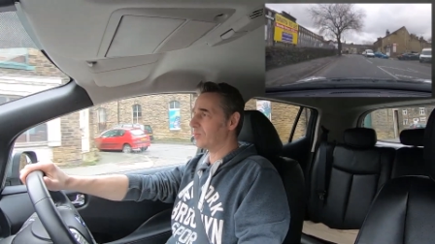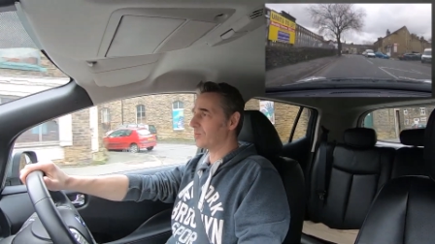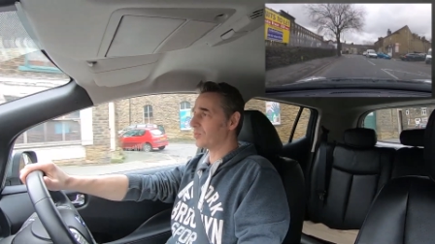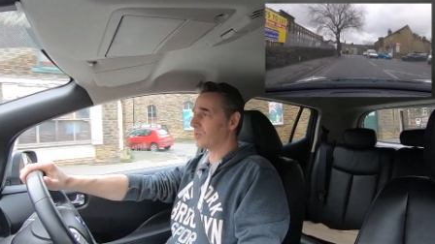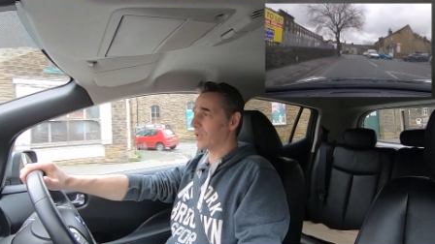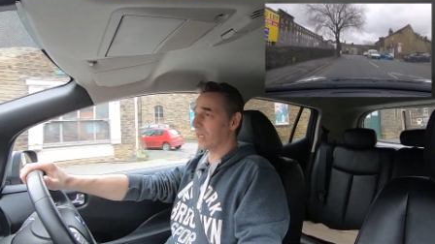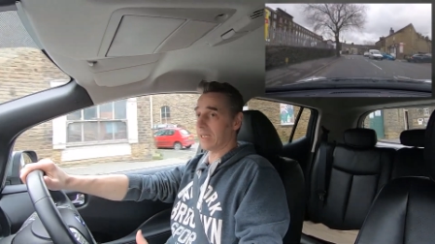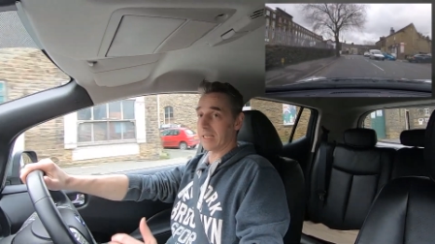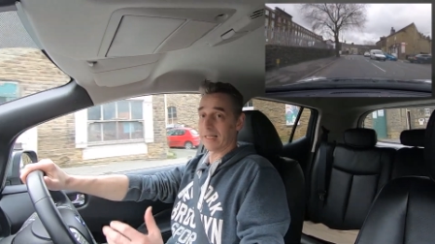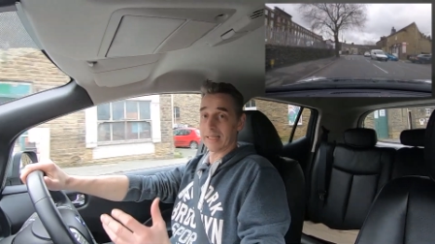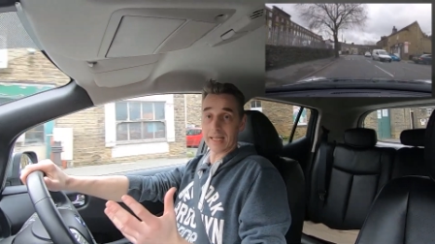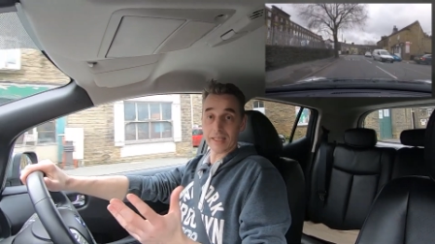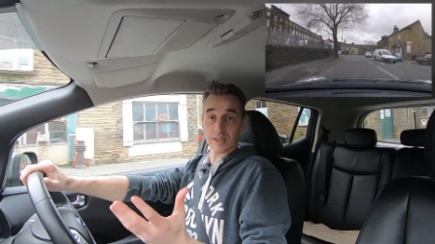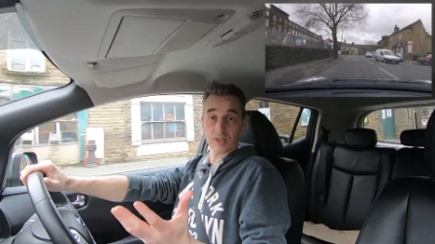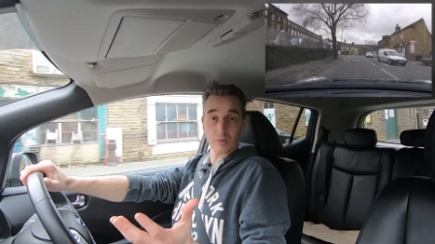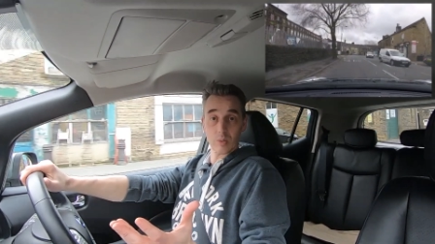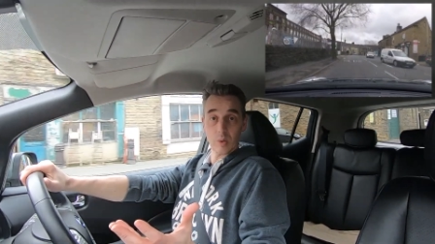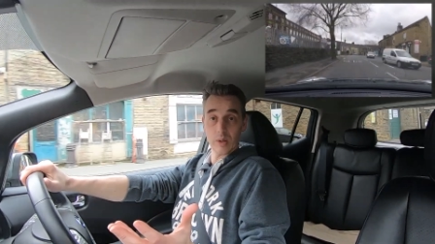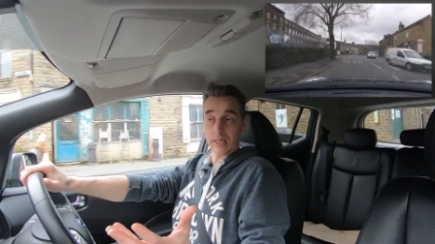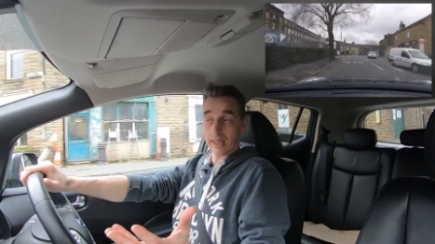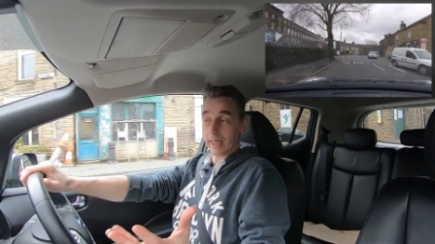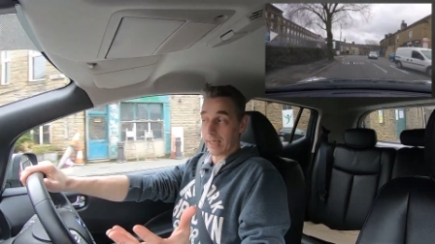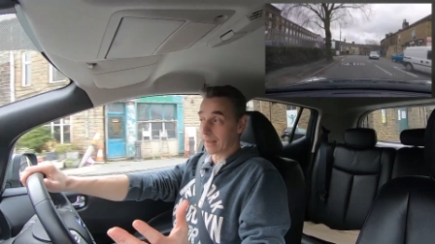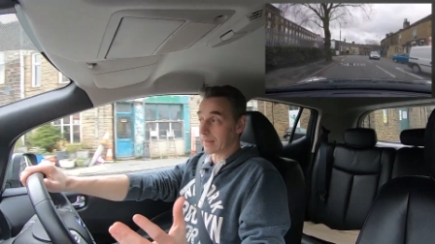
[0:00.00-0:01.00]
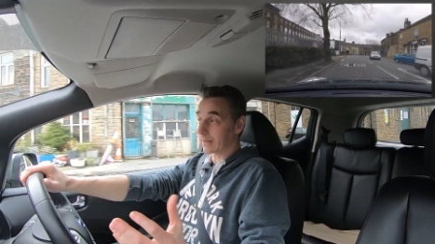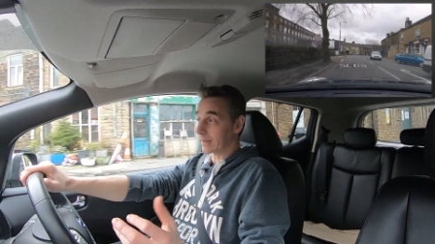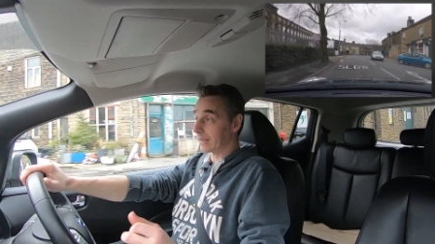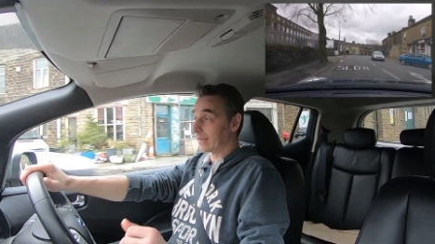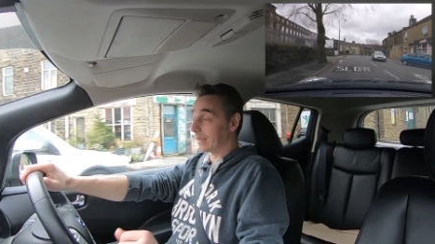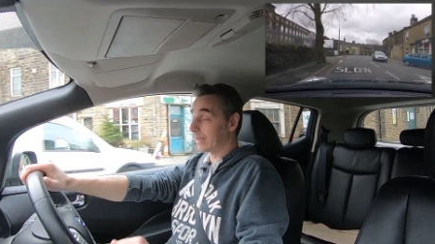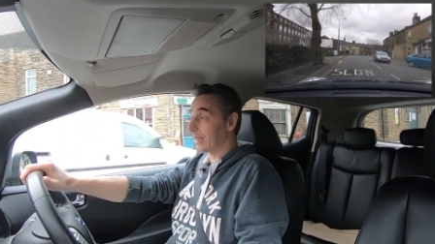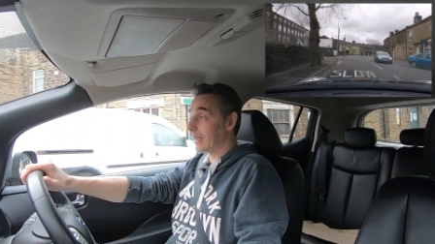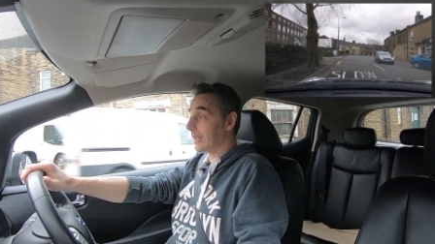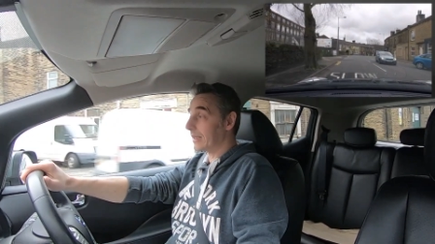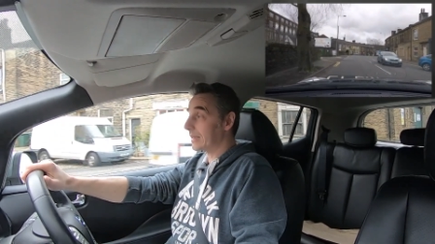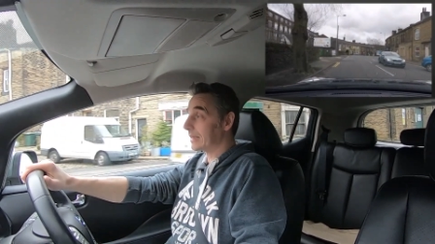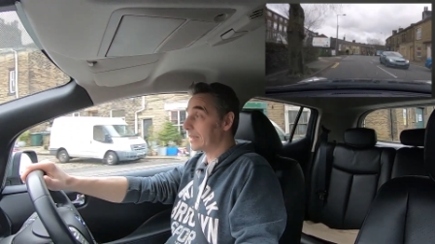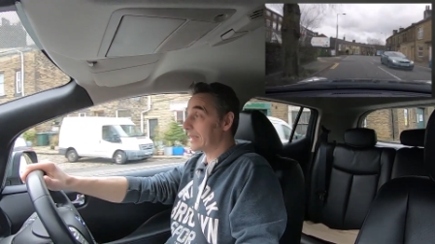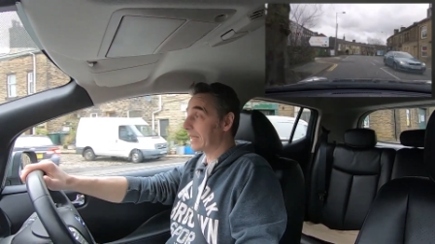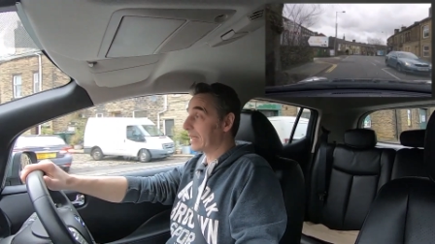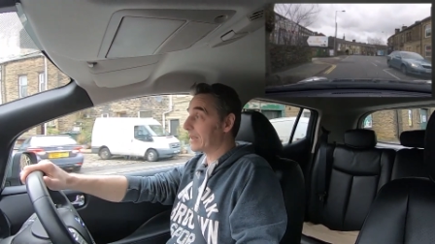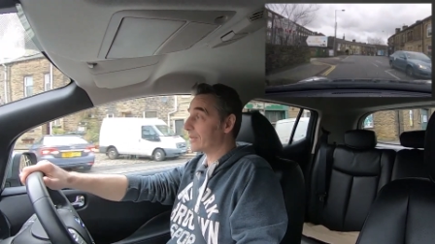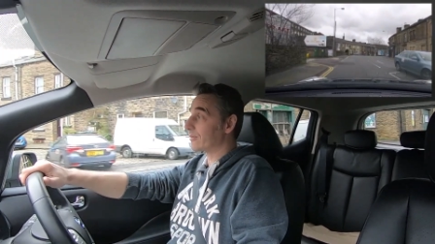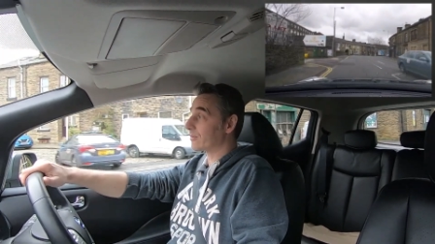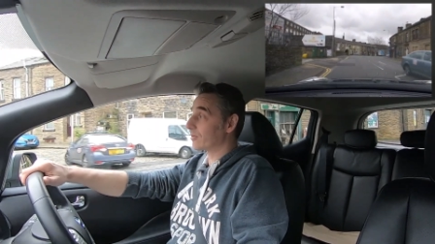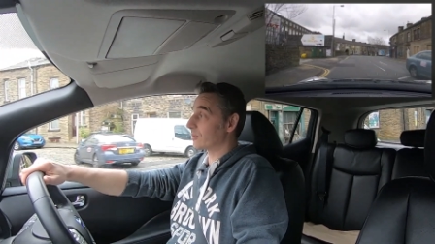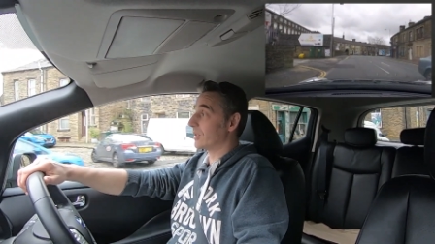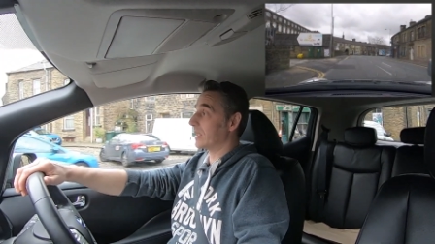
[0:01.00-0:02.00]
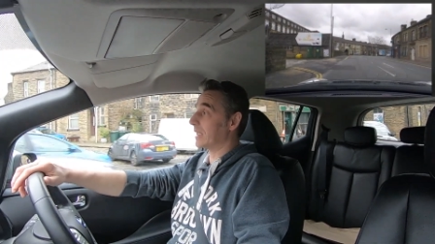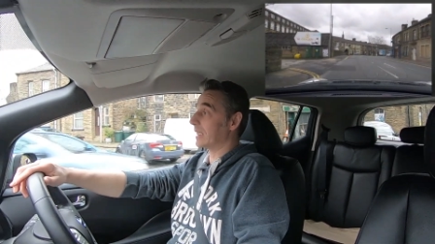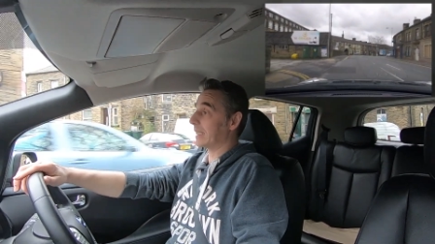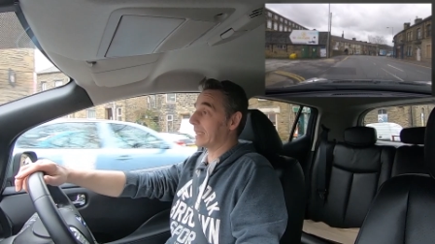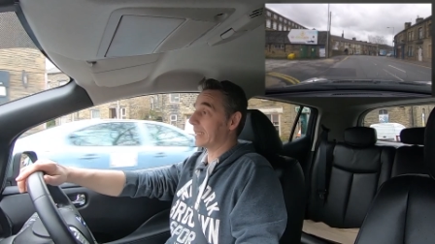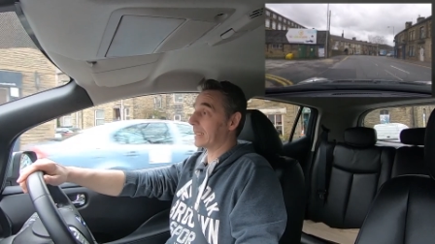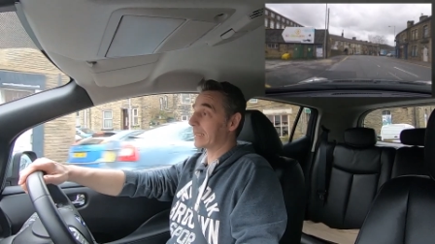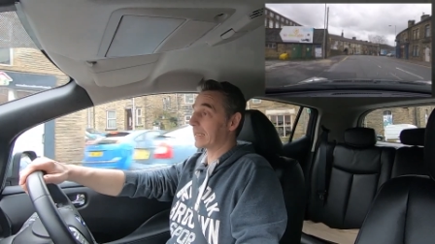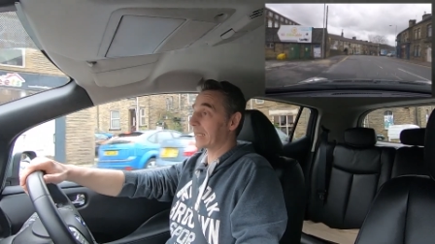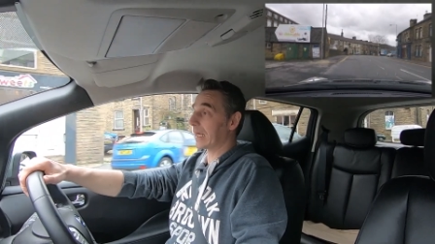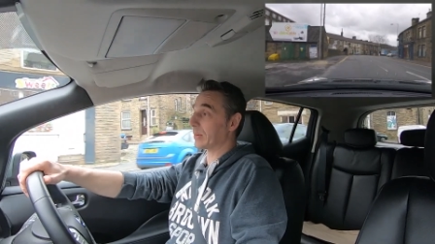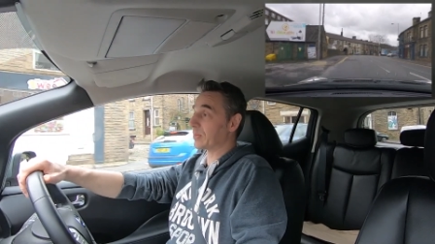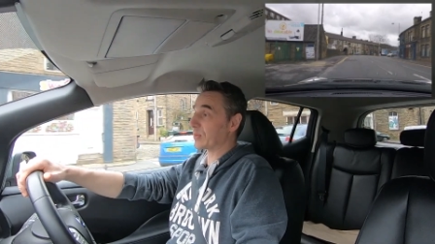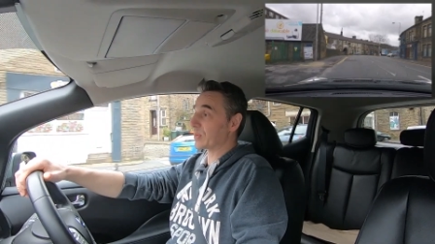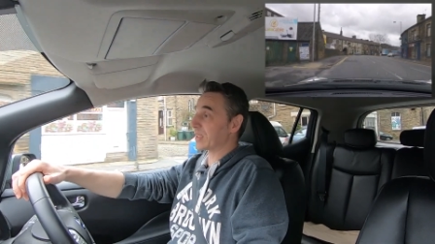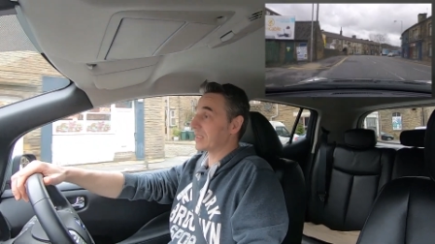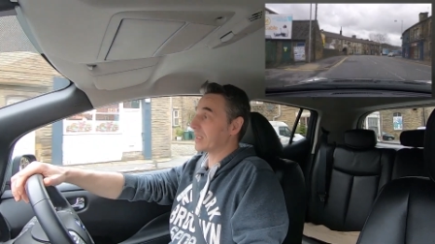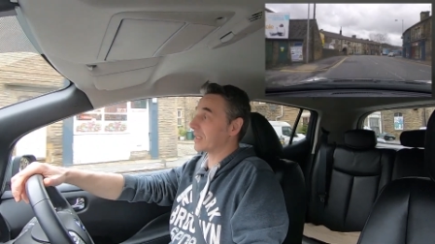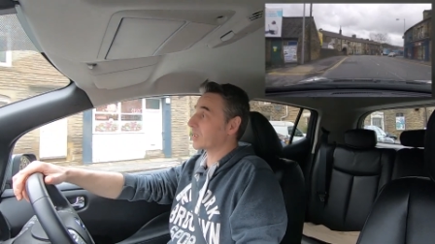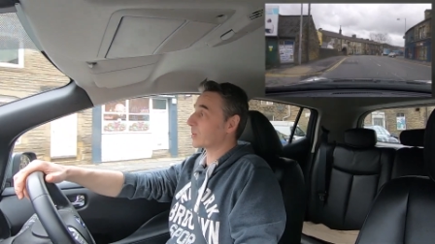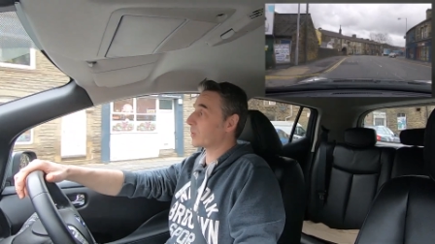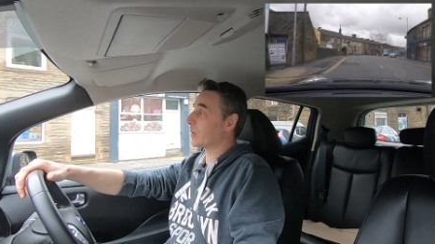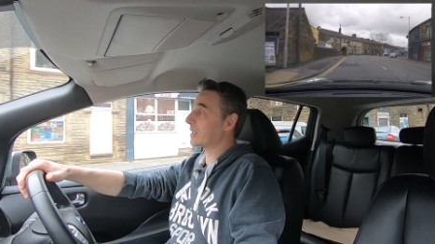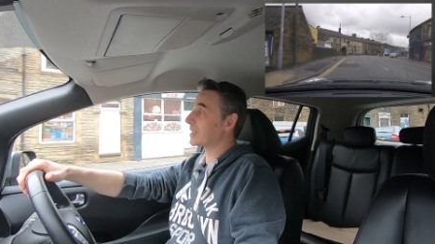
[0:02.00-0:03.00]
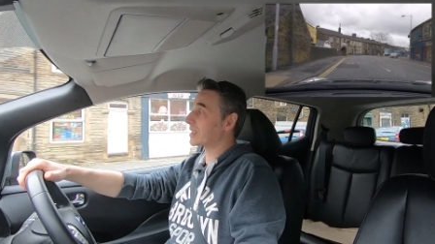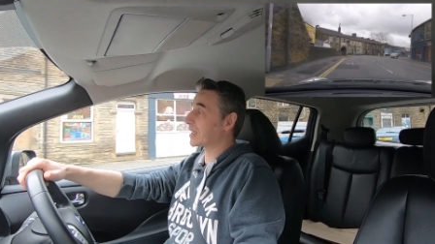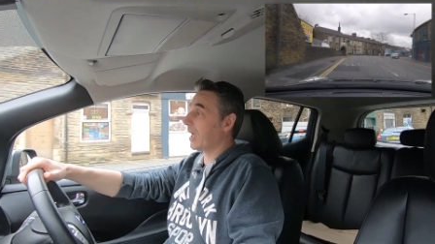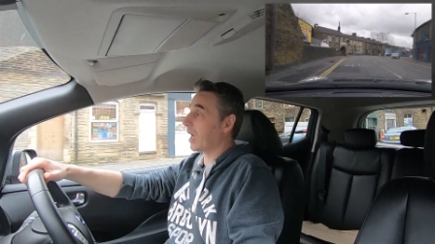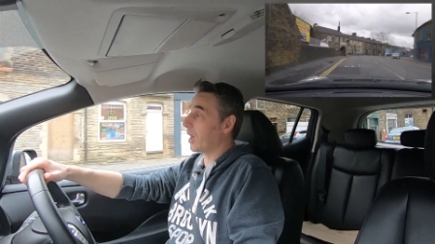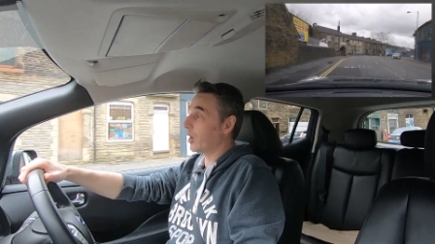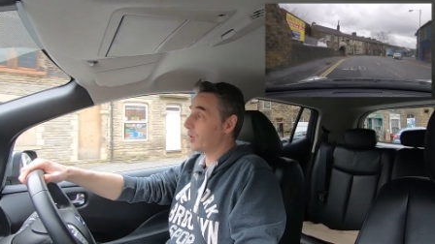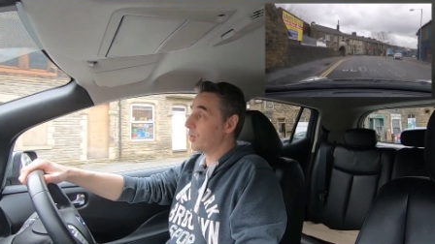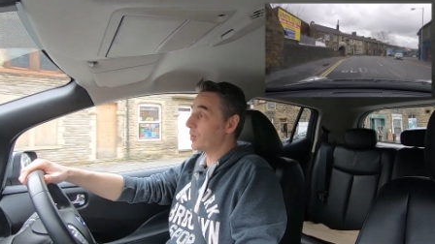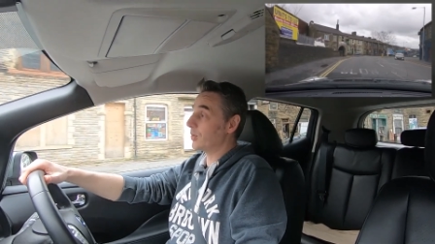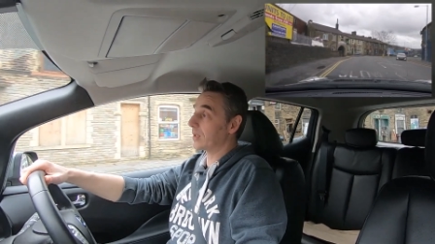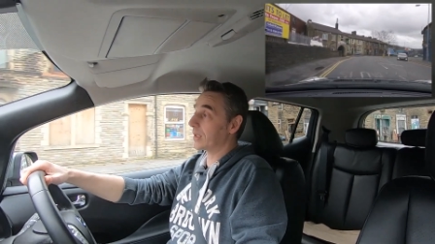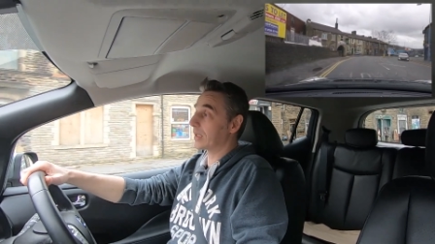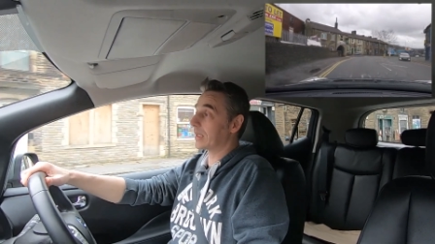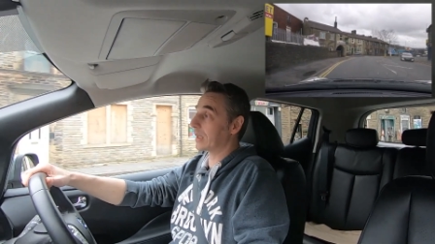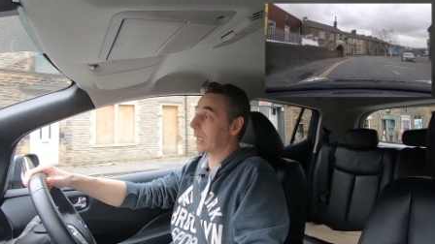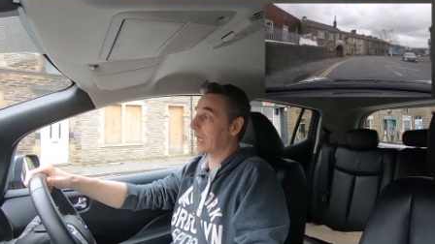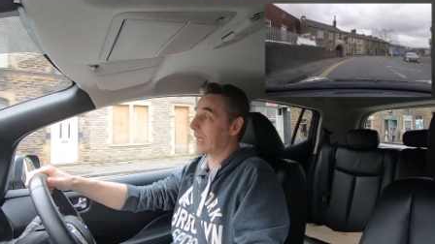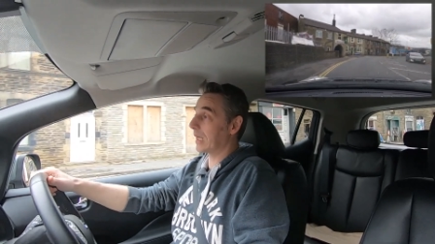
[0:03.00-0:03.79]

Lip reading: really that's where the Leaf really comes into its own.